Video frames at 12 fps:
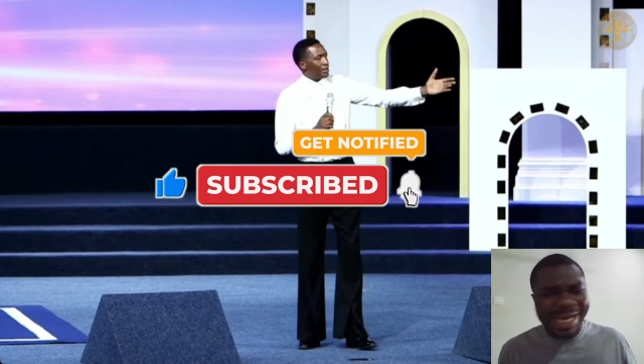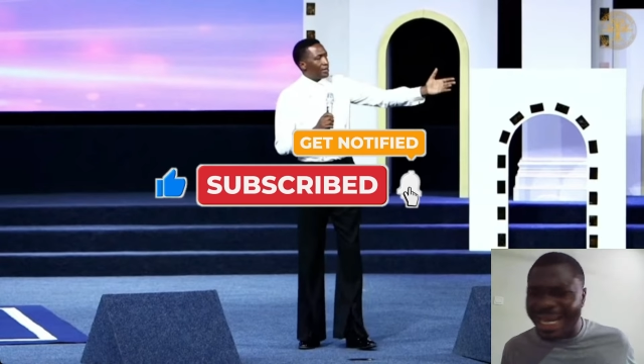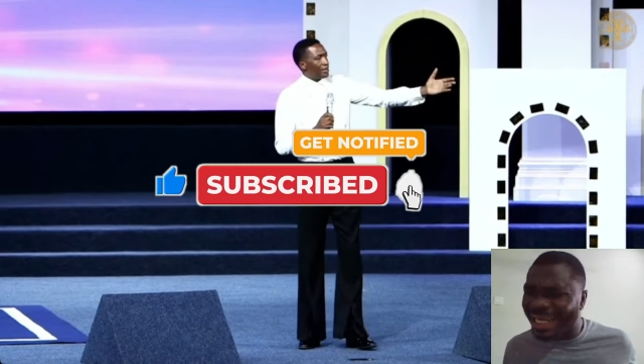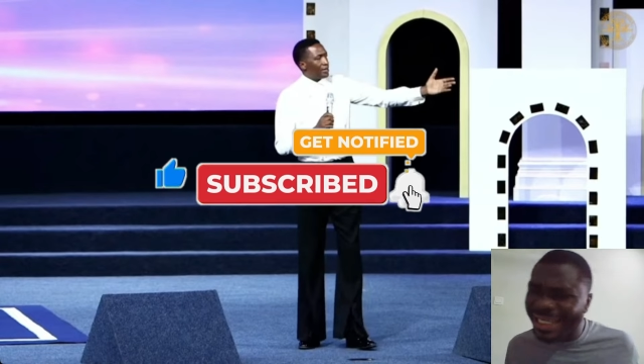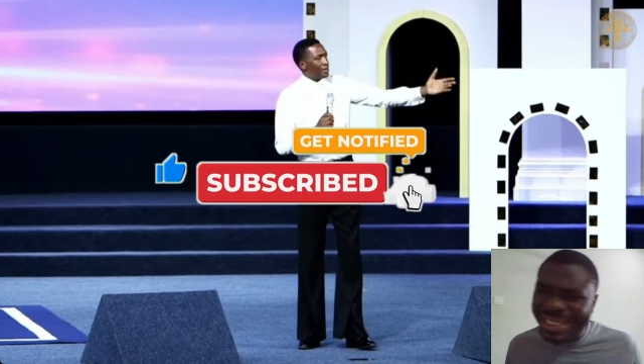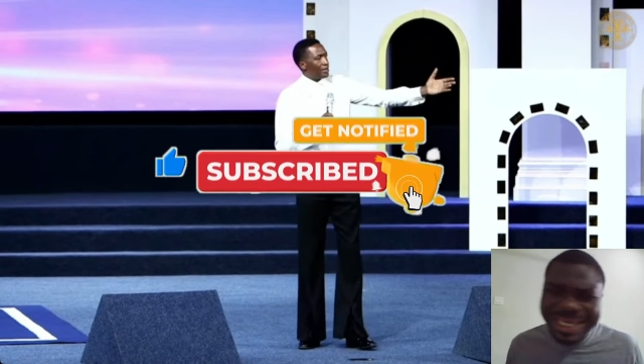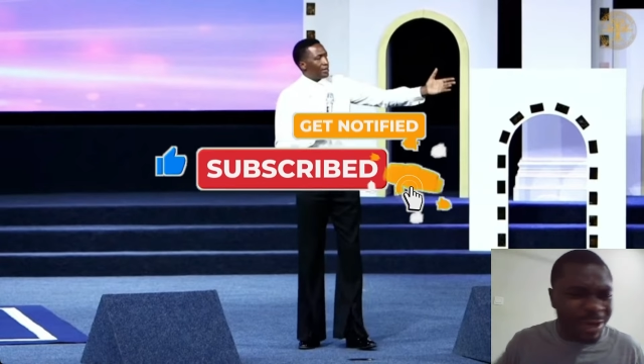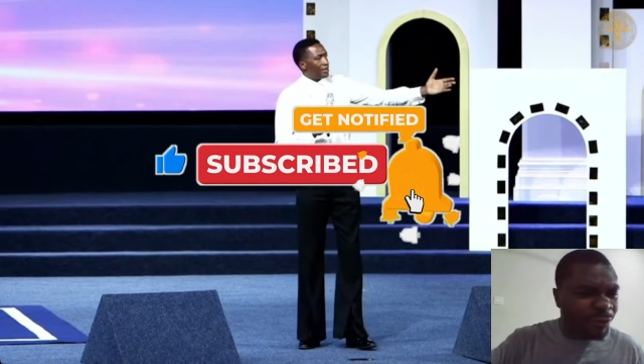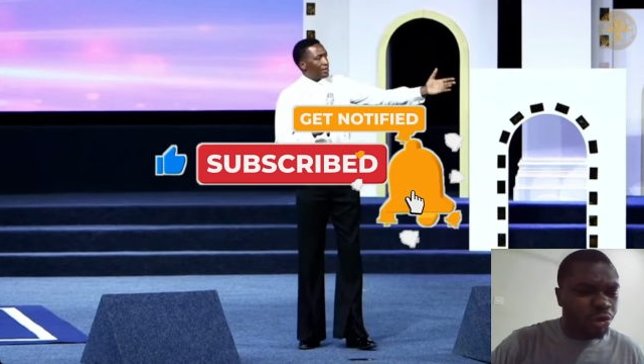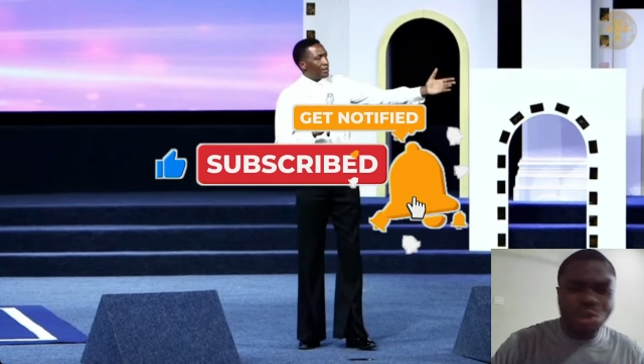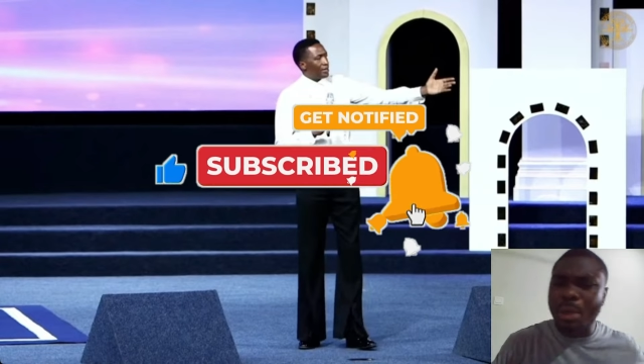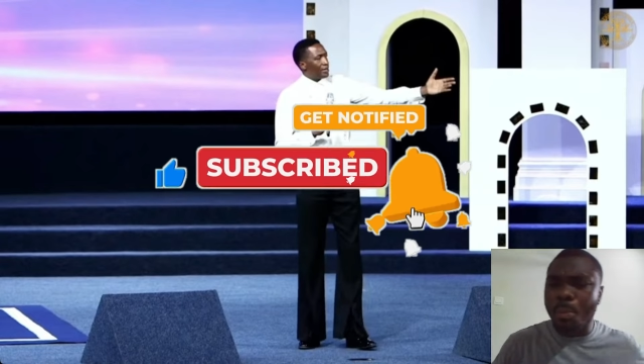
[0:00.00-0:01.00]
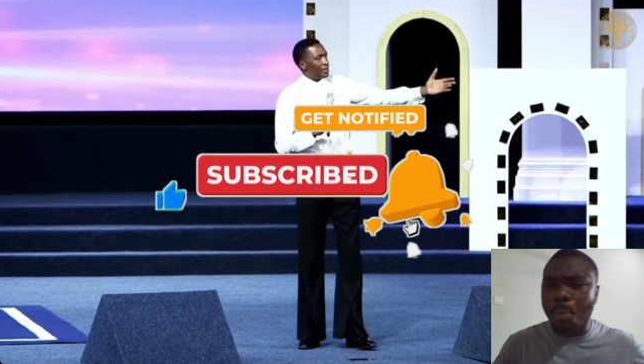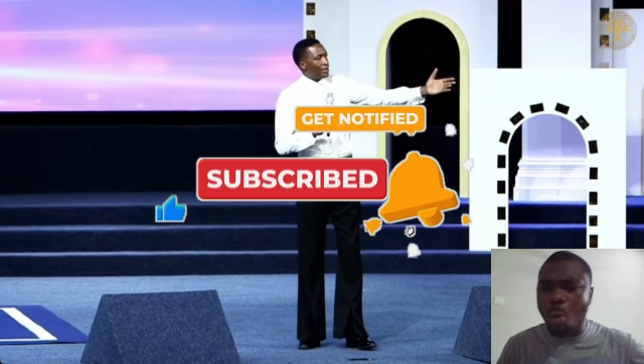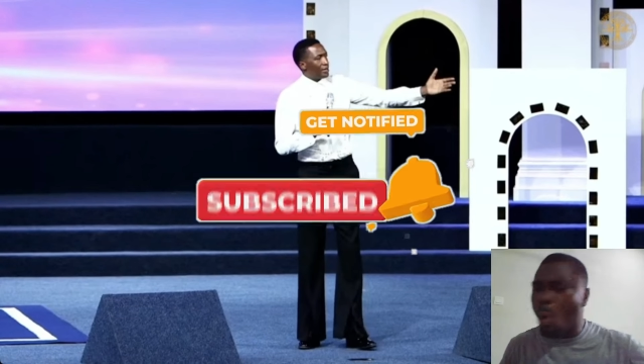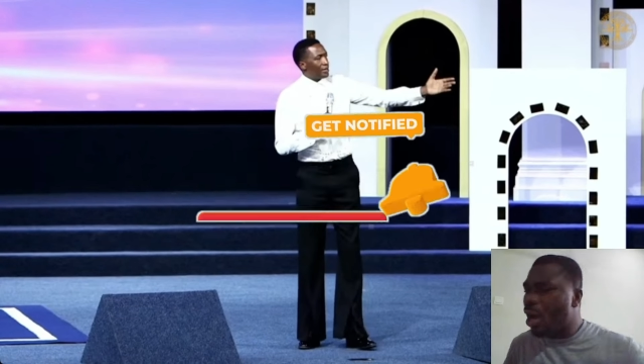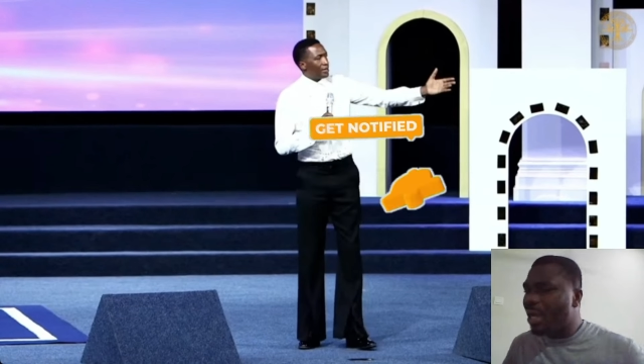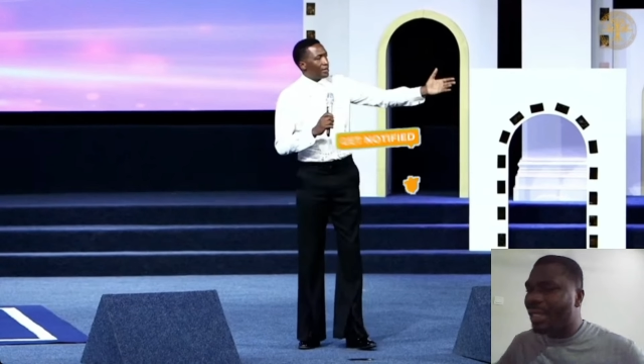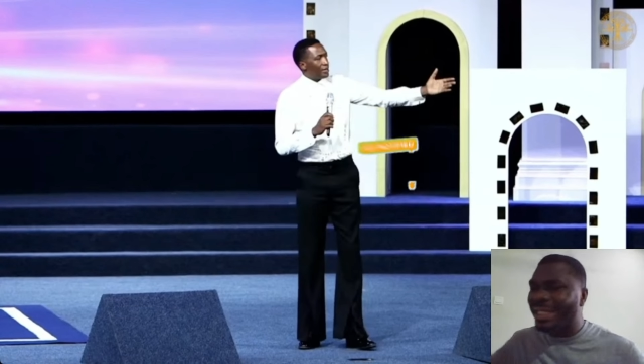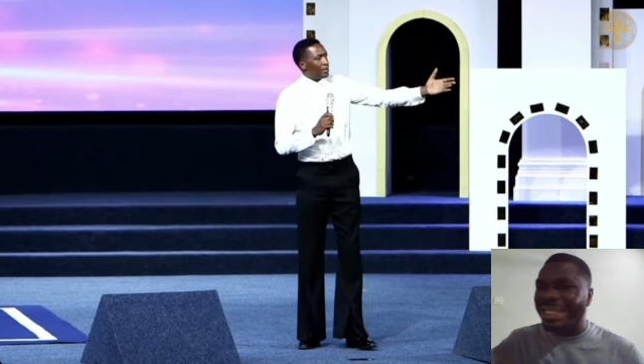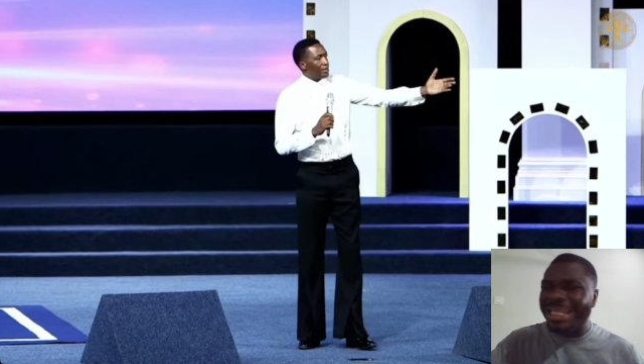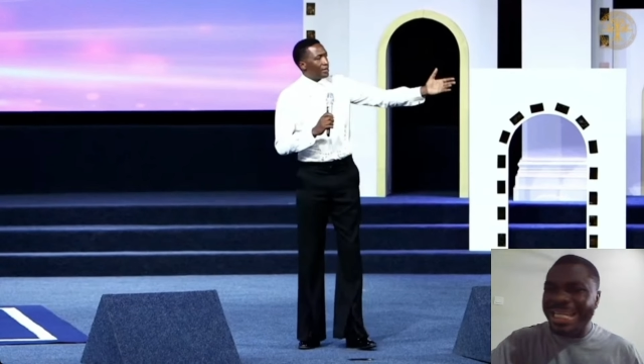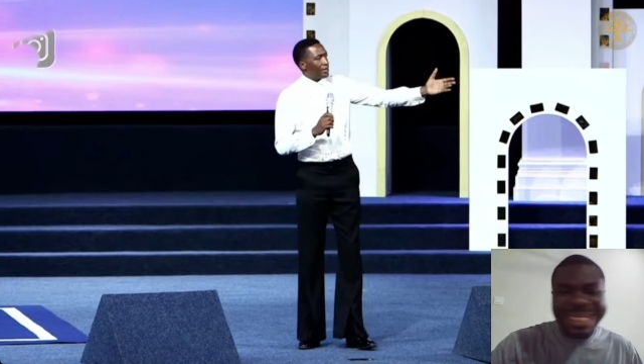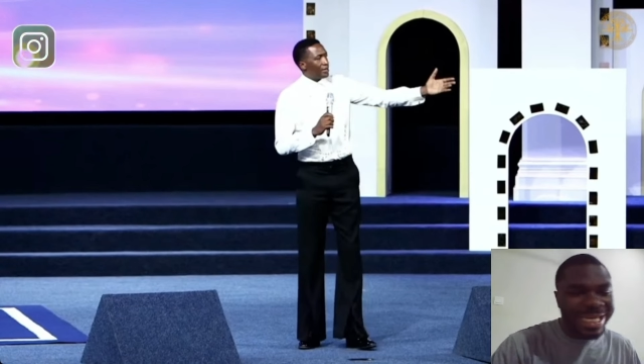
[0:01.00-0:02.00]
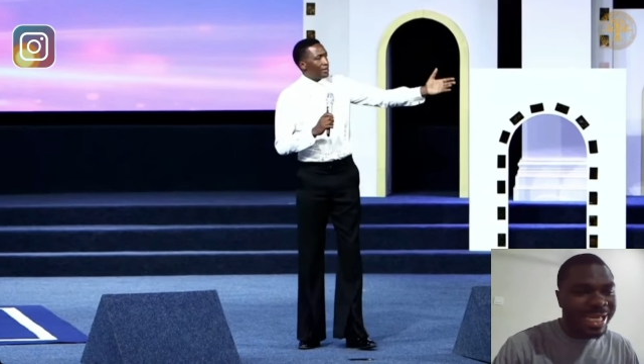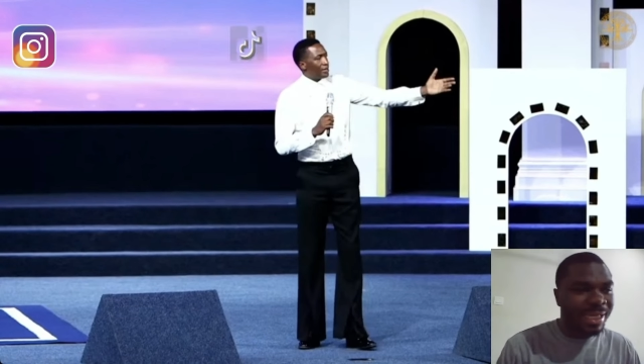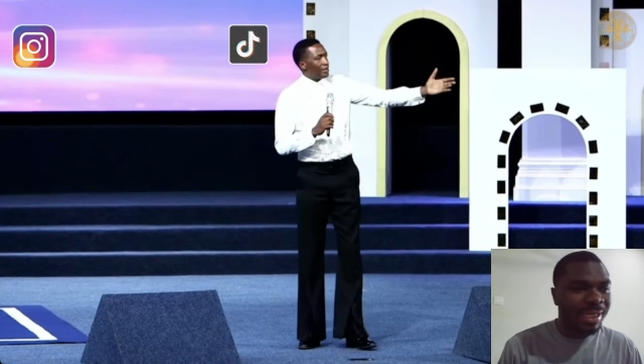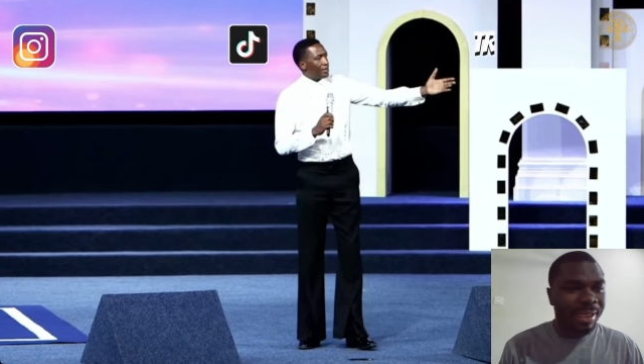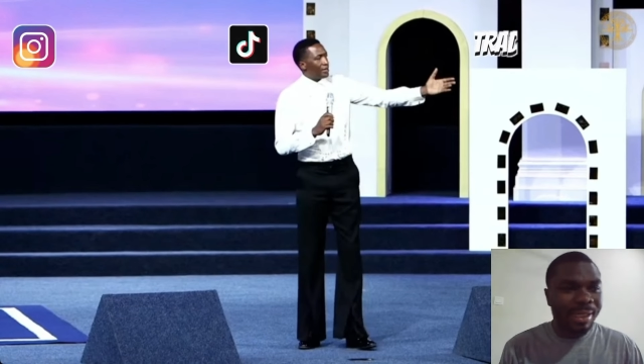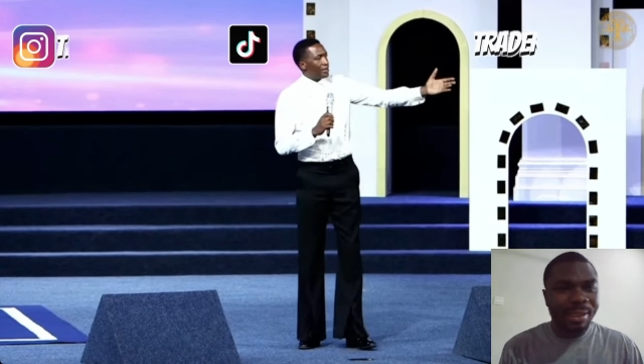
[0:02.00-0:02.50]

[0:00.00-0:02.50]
And give to the poor and the needy,